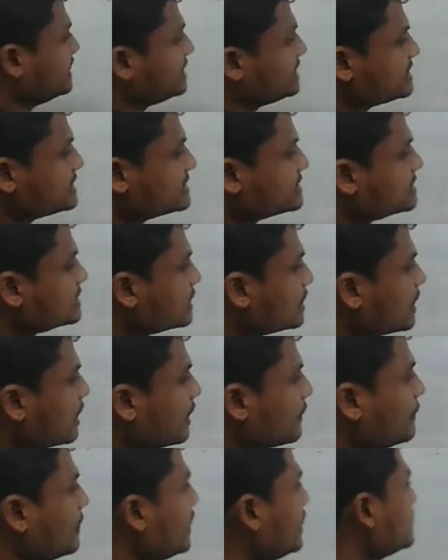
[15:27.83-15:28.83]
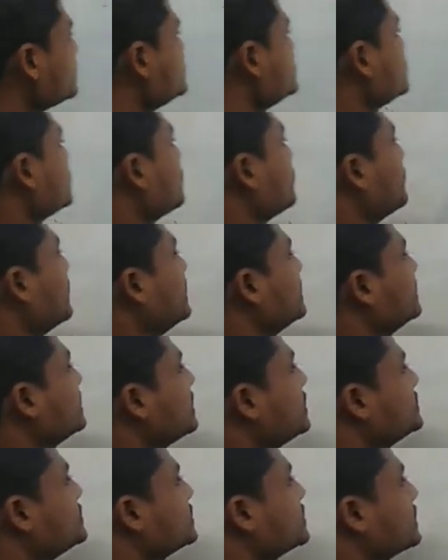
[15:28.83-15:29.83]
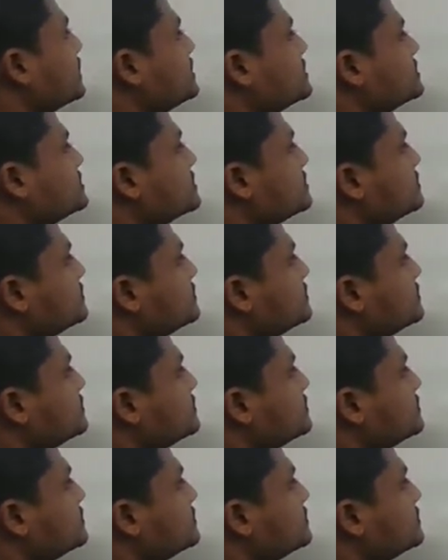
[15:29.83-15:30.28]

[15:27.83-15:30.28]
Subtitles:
is birds migration, guys.